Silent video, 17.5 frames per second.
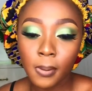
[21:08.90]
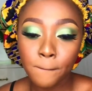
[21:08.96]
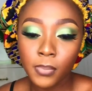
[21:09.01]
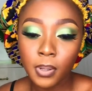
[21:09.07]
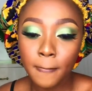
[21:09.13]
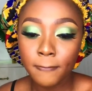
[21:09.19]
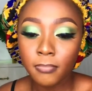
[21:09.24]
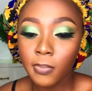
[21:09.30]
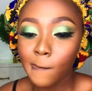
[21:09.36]

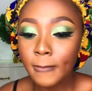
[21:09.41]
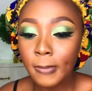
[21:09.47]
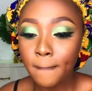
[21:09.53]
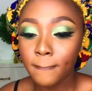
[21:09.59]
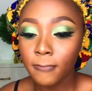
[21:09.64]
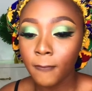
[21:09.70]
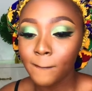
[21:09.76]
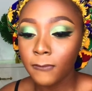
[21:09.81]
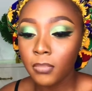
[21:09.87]
Yeah, he
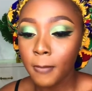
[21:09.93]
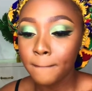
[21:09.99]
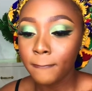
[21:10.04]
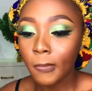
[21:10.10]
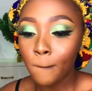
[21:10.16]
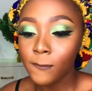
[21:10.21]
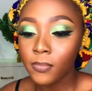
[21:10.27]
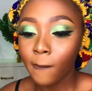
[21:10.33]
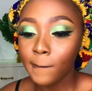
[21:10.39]
gets when
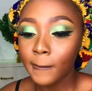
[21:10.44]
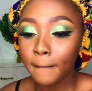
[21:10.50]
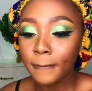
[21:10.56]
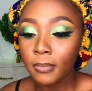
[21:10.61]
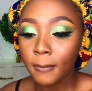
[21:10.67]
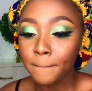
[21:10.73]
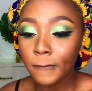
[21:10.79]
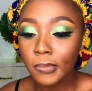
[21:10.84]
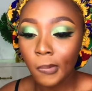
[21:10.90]
I'm in a
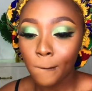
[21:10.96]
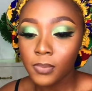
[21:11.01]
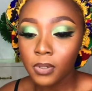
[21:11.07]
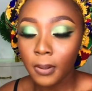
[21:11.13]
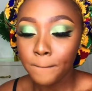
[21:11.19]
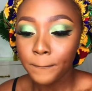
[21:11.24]
bad mood.